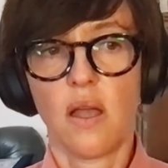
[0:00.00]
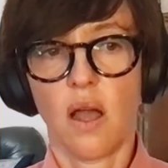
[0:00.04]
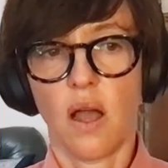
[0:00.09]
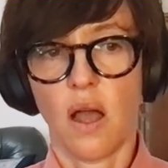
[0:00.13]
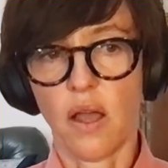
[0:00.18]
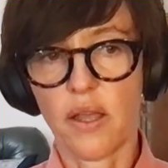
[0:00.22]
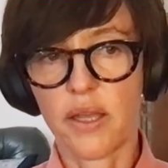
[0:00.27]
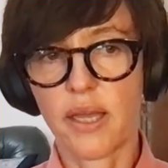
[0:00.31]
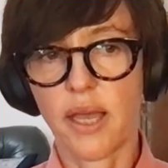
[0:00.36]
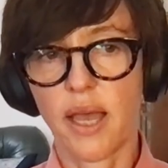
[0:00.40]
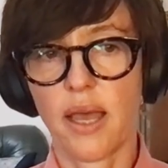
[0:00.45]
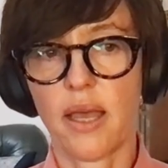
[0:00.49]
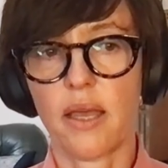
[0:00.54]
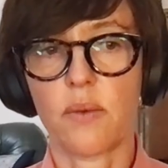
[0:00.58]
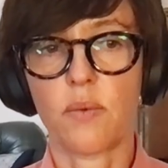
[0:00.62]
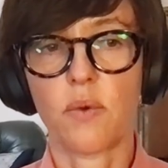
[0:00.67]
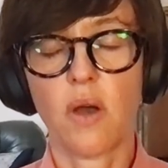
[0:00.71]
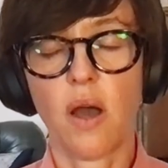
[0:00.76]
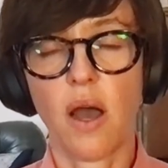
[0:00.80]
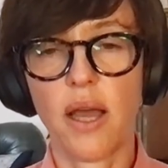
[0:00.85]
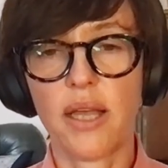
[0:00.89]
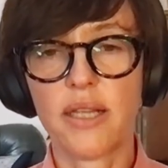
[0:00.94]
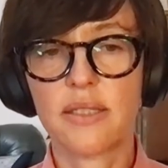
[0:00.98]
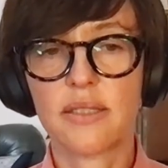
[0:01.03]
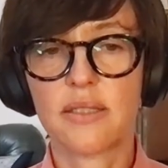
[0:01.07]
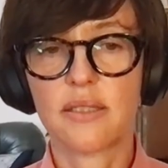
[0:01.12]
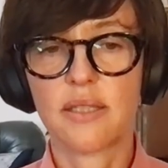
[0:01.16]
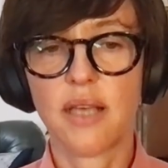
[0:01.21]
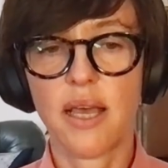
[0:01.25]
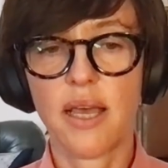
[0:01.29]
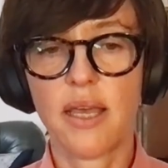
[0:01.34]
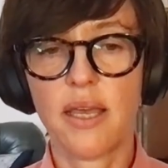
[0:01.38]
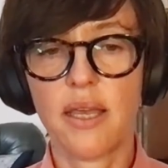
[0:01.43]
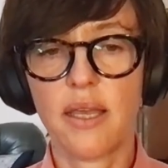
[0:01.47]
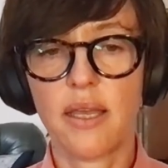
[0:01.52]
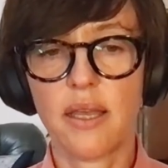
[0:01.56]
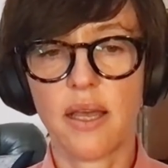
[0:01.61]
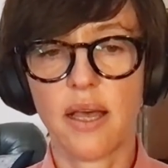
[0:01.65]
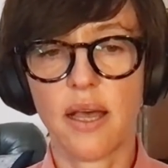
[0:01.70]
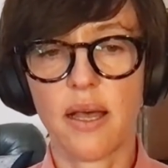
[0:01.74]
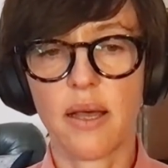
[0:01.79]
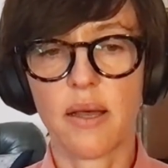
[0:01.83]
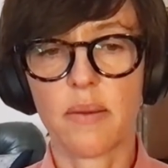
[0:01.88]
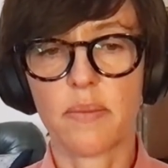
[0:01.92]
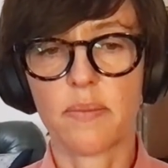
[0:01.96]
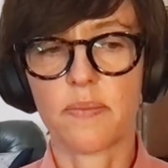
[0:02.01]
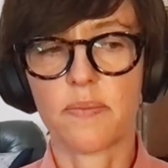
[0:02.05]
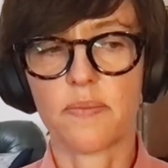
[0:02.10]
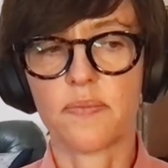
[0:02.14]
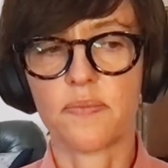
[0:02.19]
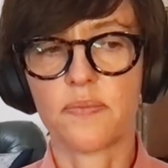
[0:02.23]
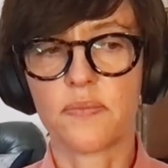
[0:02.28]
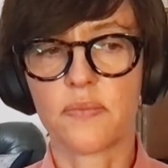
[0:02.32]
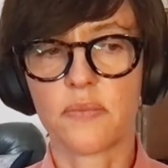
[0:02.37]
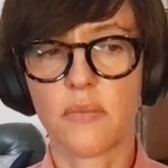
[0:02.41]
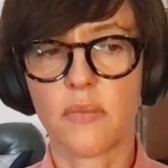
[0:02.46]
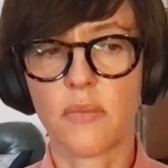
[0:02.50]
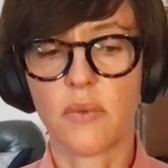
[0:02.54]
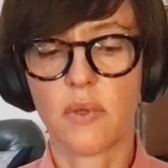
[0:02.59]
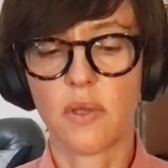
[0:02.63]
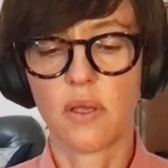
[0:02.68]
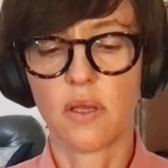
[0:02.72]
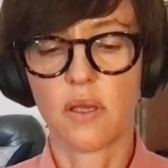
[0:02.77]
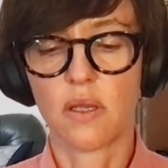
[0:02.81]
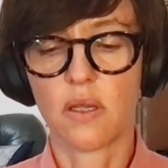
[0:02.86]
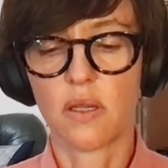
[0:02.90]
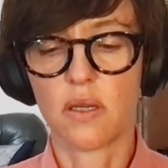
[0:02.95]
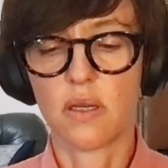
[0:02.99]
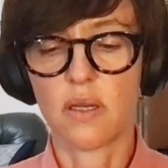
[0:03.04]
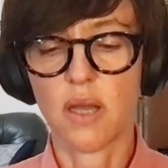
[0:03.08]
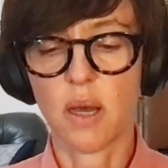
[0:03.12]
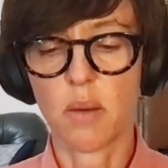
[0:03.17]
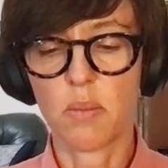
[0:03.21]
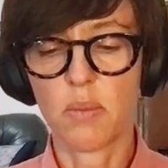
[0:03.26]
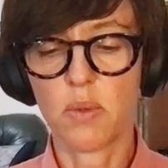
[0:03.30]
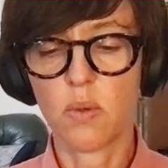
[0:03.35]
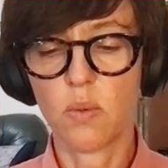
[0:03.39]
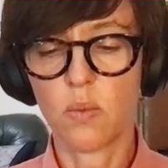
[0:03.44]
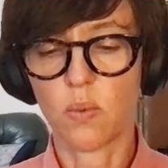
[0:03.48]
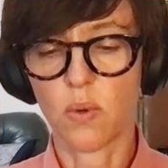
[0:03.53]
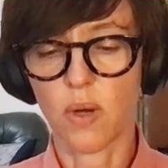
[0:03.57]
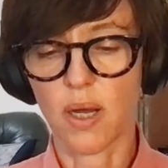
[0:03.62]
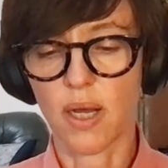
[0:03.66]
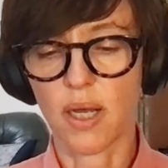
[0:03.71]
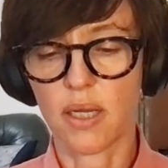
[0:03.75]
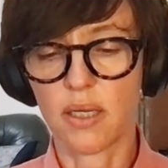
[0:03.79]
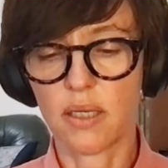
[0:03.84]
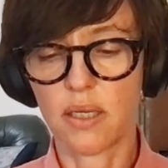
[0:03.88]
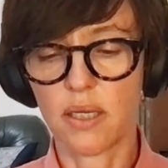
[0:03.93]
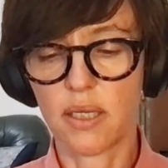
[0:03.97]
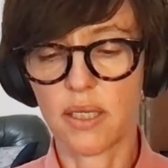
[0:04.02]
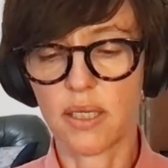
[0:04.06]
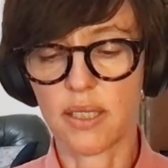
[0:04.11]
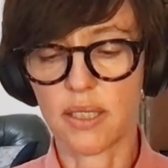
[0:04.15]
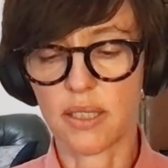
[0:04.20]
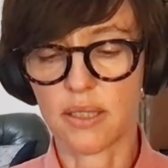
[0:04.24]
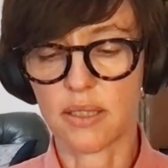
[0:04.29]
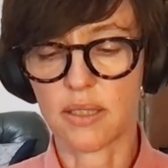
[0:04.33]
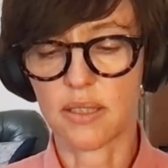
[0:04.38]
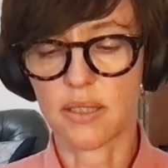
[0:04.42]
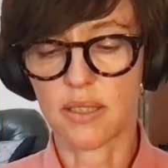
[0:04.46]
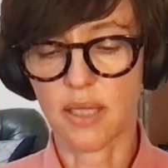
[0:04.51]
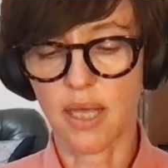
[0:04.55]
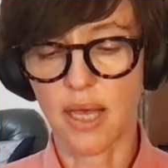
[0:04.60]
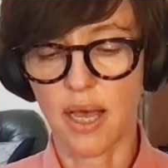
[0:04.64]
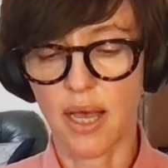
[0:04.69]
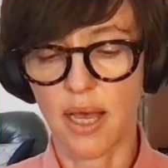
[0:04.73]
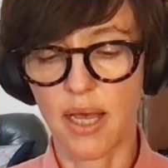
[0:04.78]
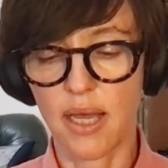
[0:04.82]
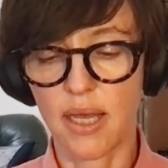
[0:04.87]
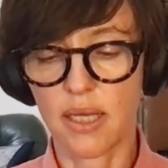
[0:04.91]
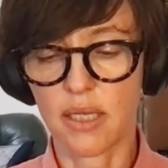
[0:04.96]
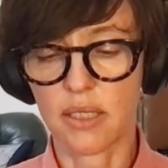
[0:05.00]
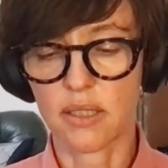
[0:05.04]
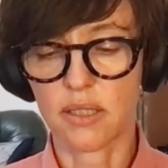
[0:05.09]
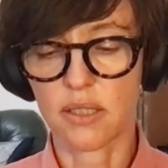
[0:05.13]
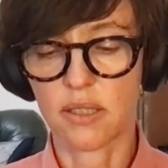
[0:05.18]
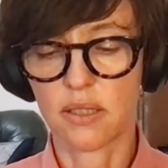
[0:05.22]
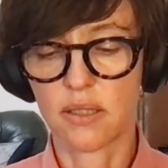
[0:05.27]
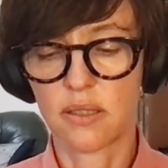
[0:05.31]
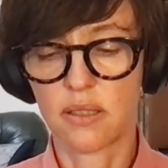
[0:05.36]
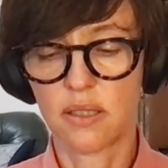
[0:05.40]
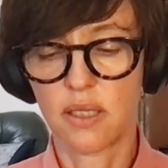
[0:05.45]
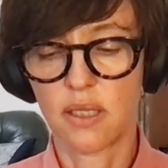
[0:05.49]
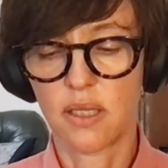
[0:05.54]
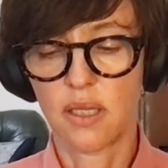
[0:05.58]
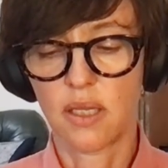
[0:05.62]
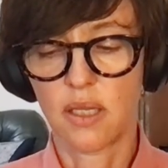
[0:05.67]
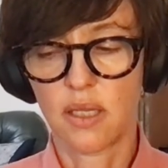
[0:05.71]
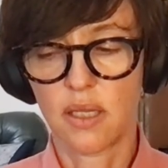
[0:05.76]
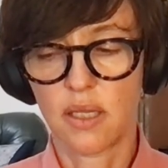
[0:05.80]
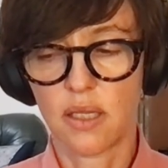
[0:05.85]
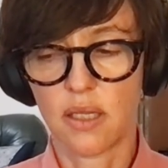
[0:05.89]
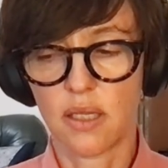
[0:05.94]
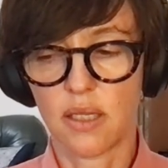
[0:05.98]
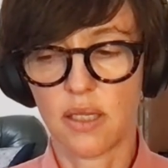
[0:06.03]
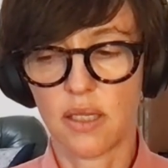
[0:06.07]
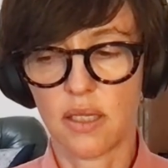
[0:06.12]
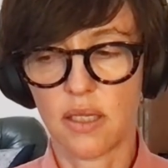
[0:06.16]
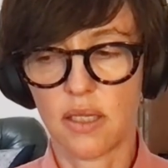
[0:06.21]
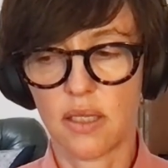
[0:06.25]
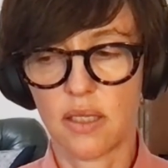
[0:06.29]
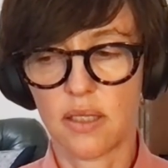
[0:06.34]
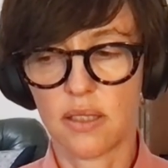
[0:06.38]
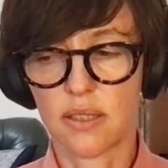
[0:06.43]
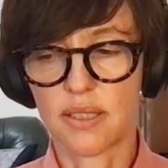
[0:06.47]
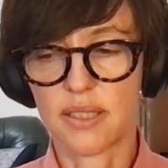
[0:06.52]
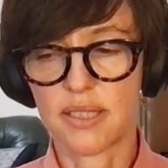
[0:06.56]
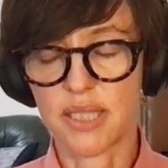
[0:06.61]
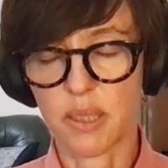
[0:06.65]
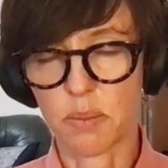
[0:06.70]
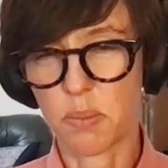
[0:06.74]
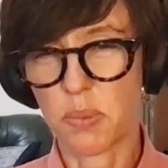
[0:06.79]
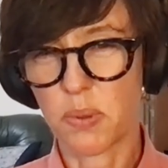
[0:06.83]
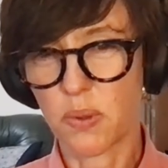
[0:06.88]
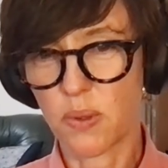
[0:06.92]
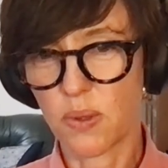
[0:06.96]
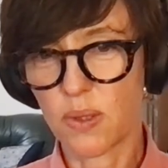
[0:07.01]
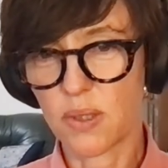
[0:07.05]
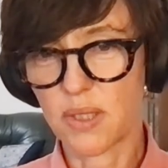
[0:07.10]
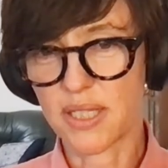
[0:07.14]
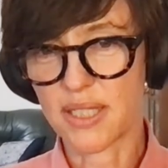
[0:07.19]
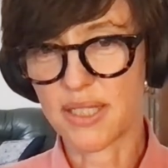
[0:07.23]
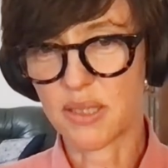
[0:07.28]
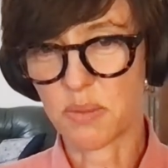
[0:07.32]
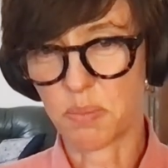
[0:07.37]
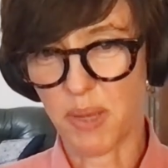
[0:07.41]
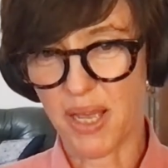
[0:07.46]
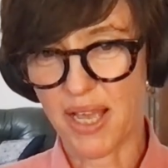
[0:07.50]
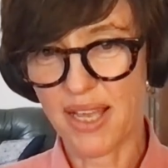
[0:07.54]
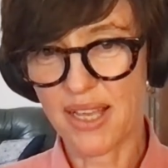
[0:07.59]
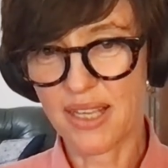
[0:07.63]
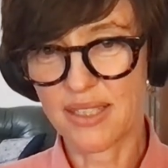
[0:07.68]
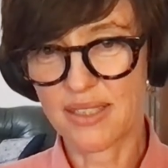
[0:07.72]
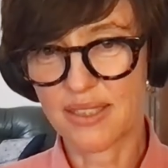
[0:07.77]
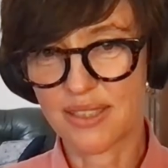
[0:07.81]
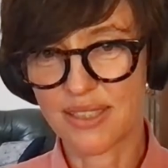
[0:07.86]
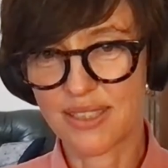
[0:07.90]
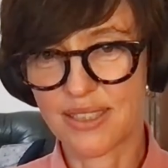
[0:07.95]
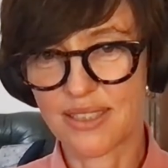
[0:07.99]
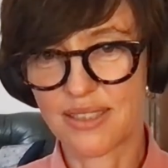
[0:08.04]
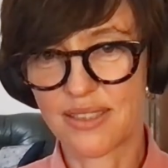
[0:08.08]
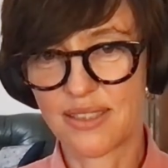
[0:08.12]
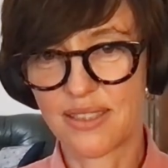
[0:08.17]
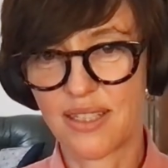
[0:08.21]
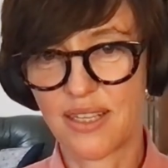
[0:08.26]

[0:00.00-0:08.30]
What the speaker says: Okay, well, I'd say number one is that simple is best.